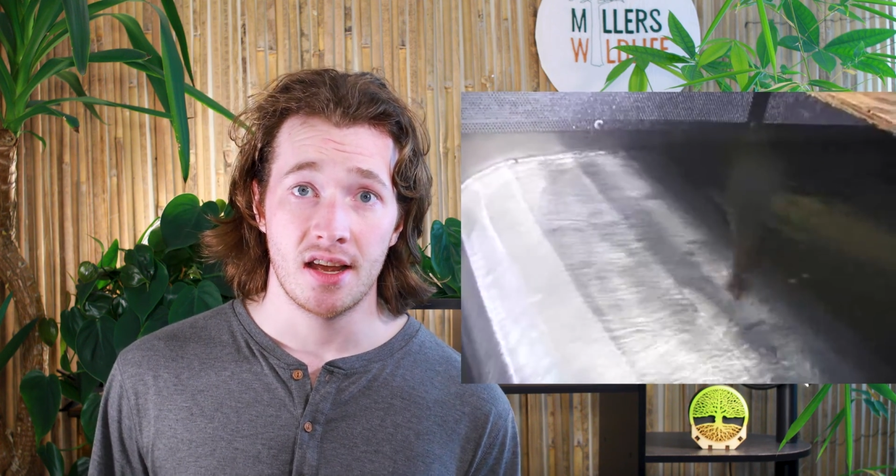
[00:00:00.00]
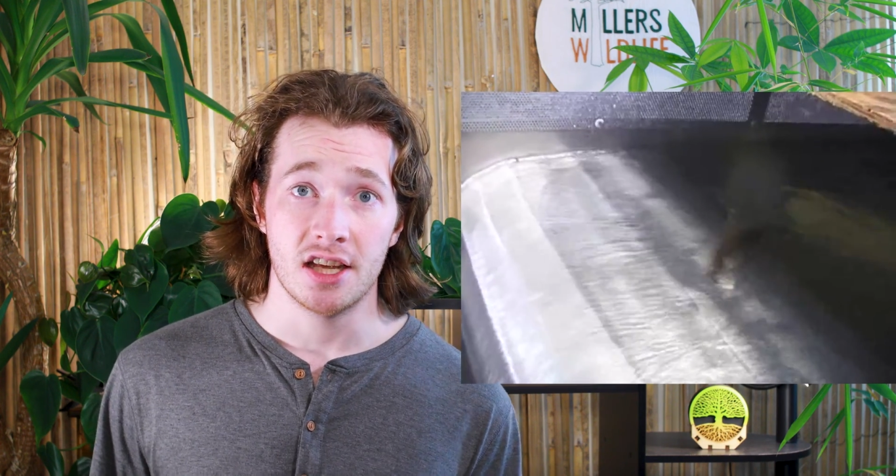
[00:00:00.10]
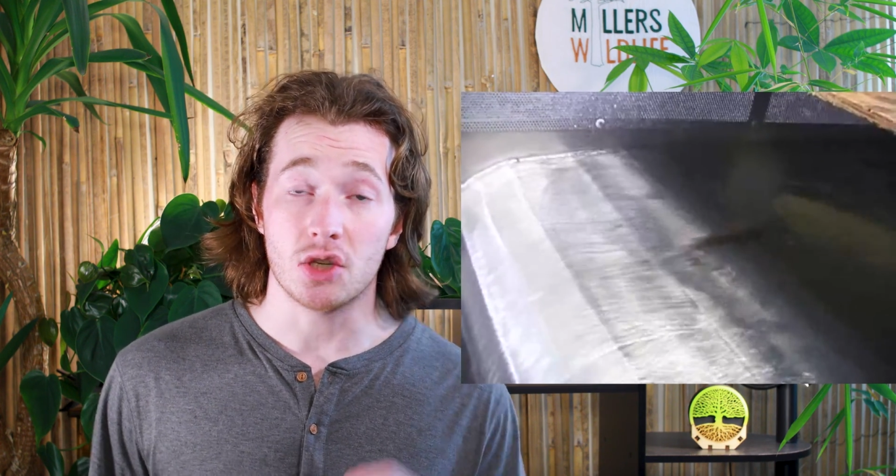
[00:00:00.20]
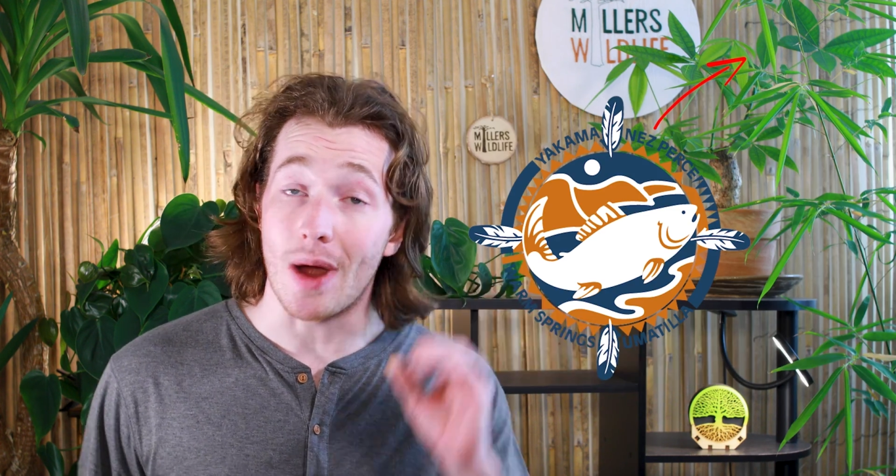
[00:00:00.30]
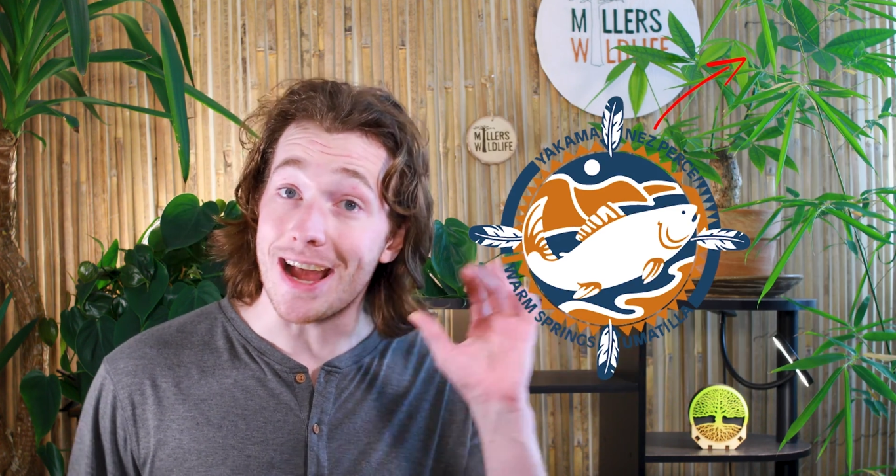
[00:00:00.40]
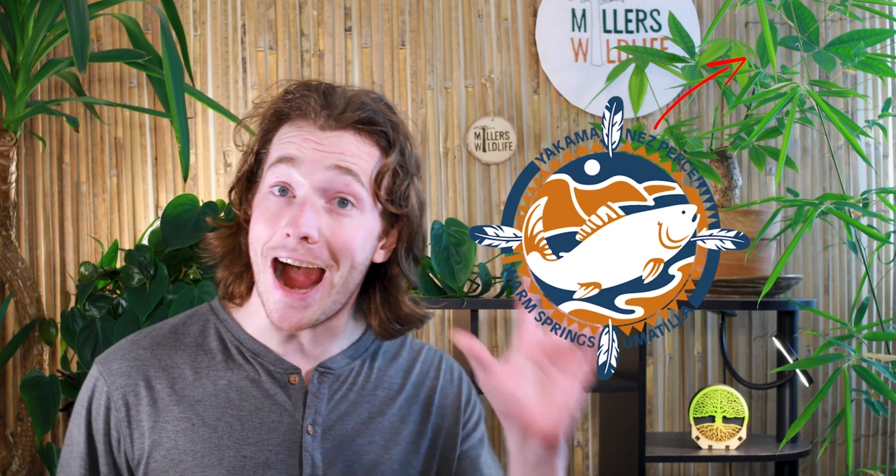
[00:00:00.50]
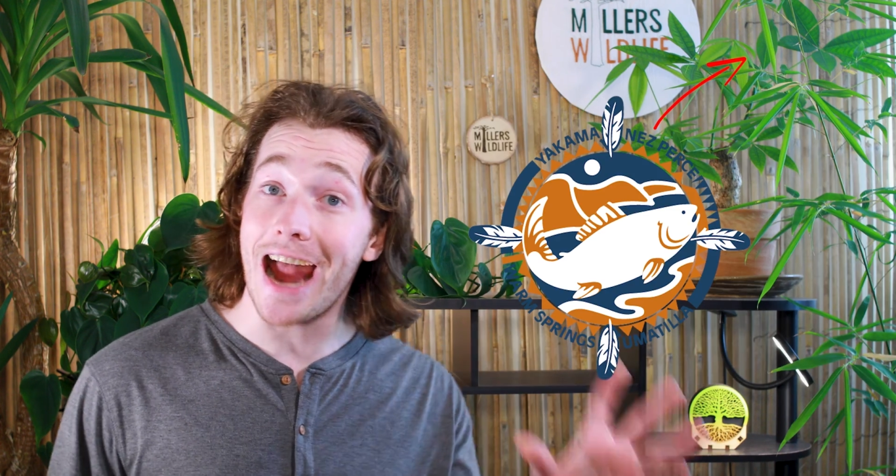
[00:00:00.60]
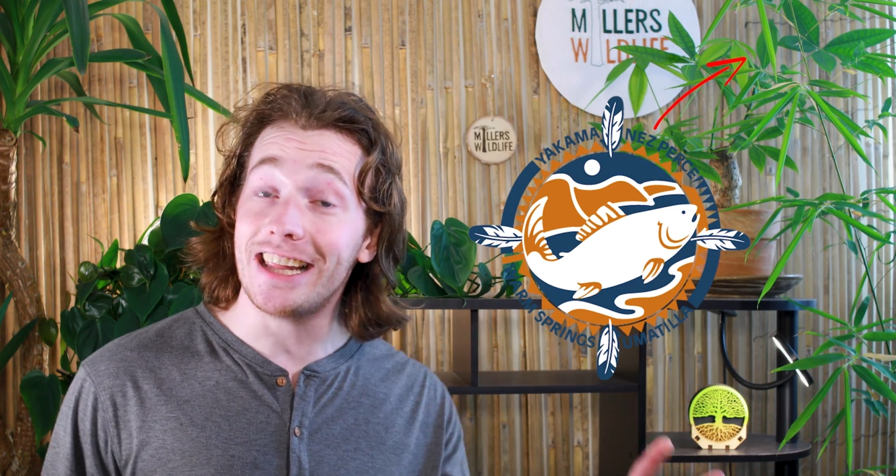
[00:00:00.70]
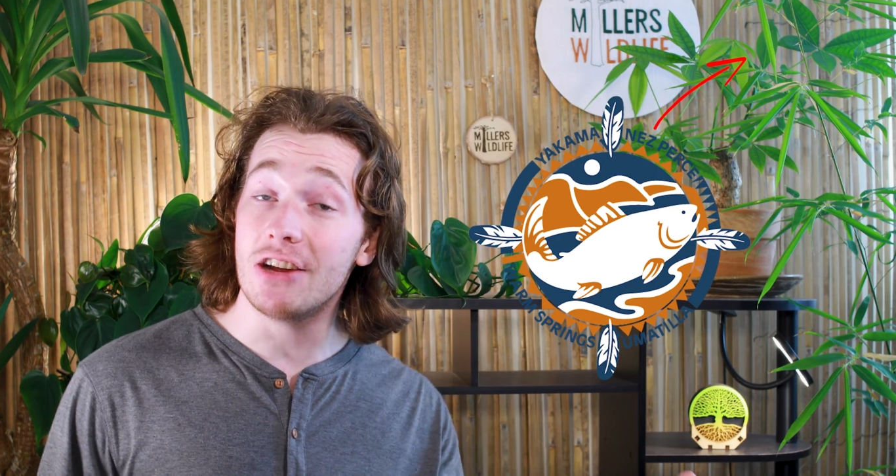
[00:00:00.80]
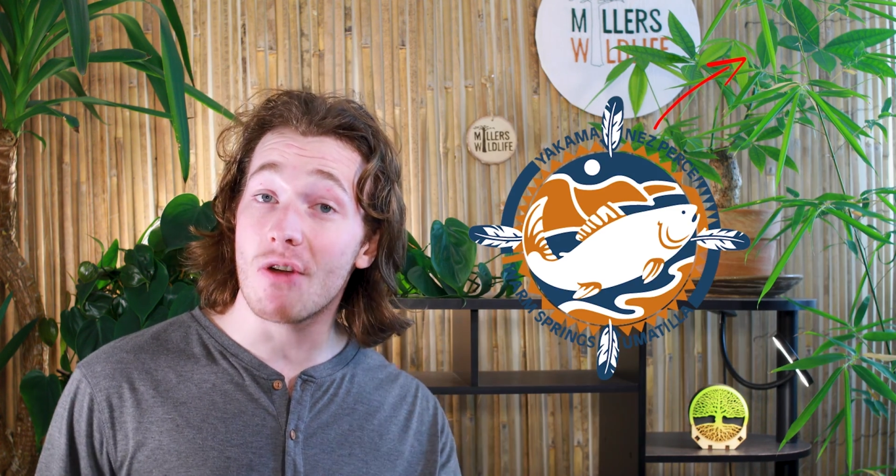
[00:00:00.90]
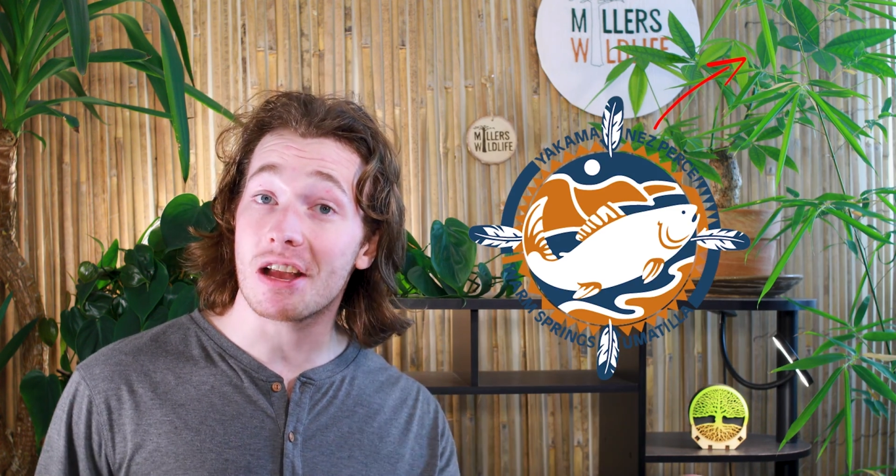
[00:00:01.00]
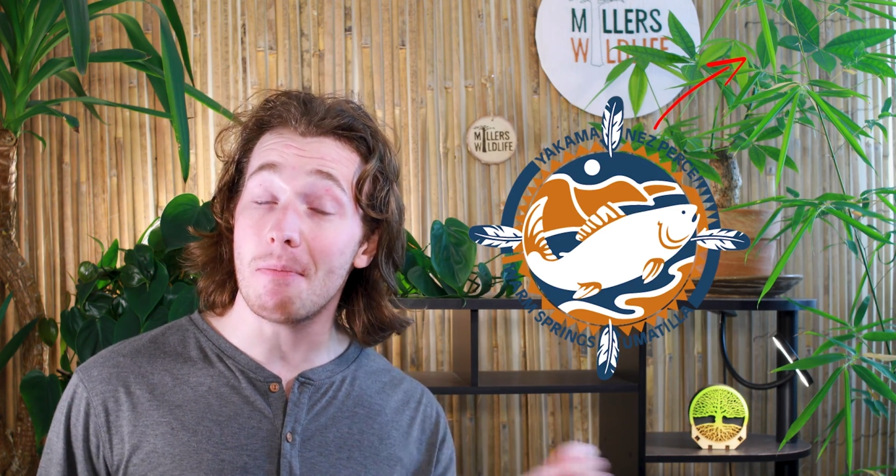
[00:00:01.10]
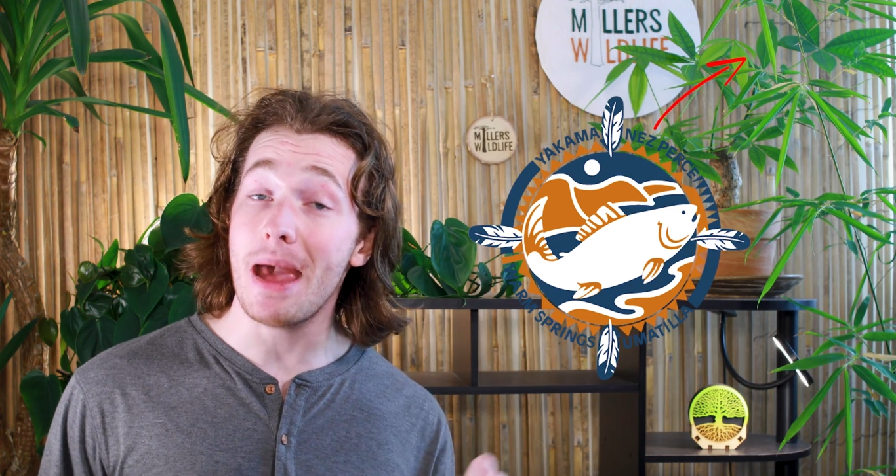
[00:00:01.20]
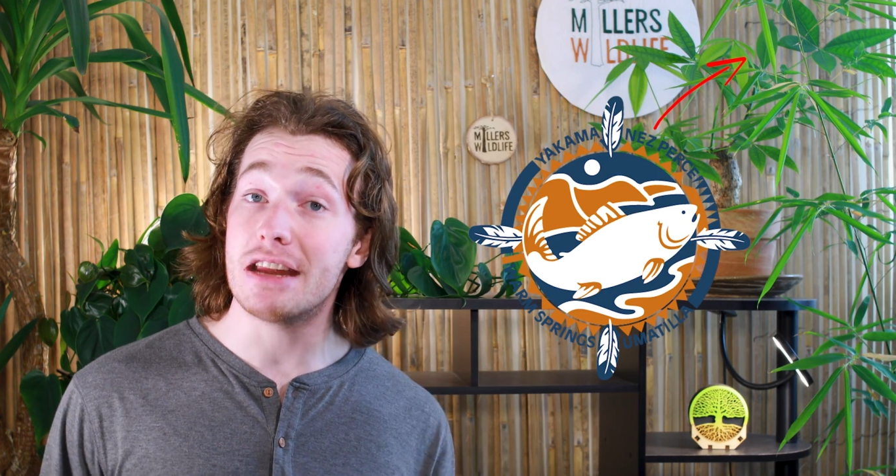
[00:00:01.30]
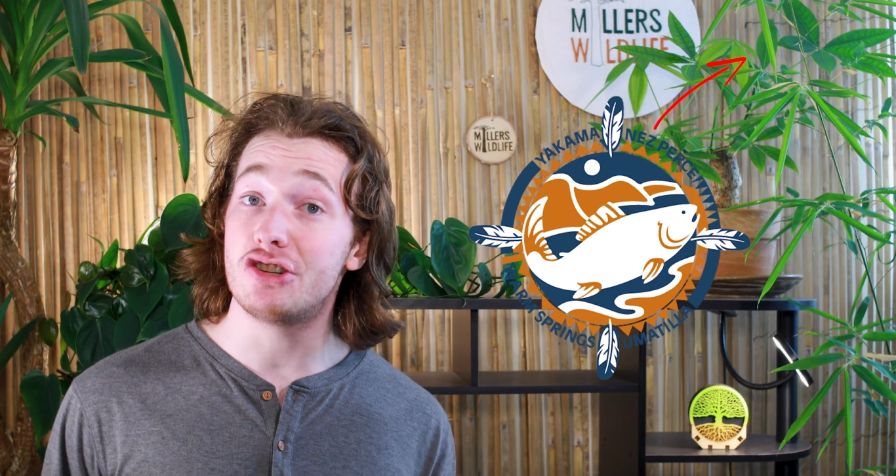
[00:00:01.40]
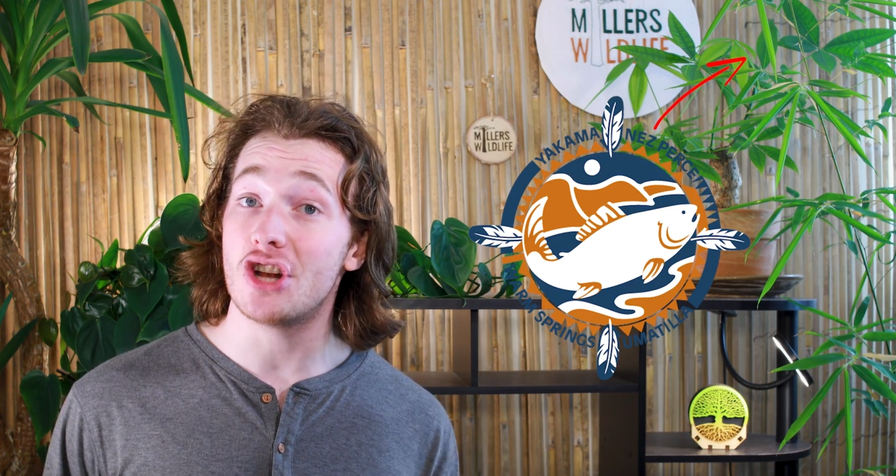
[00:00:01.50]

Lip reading: so I highly recommend